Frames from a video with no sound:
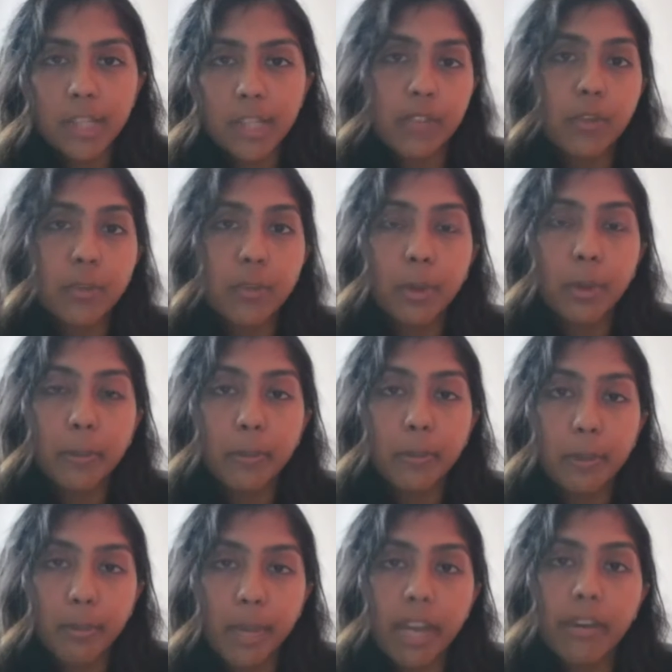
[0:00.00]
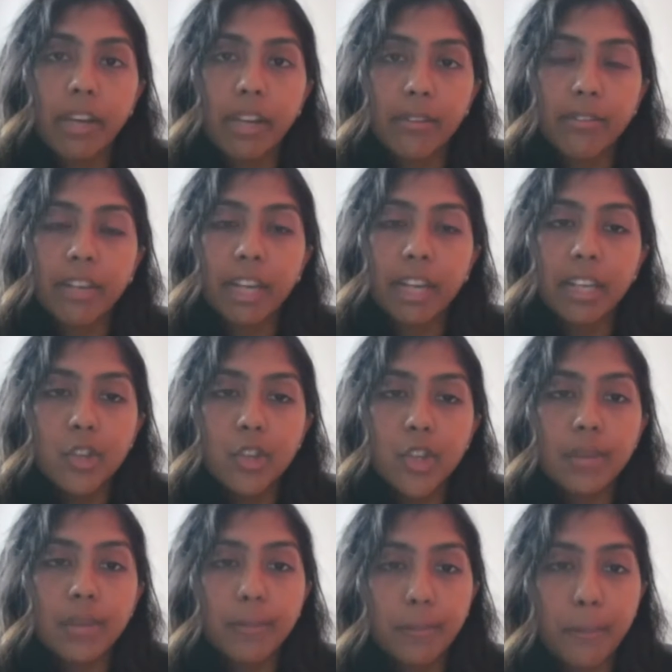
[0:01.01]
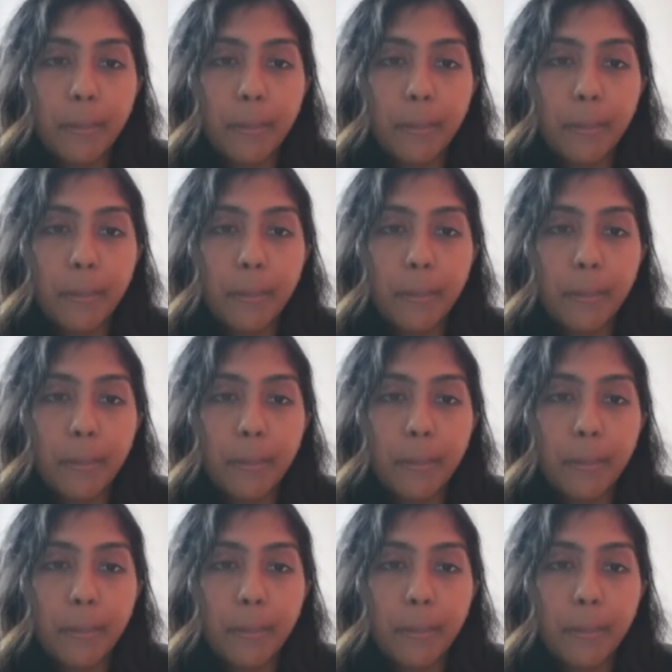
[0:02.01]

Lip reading: especially if you're preparing it for lunch.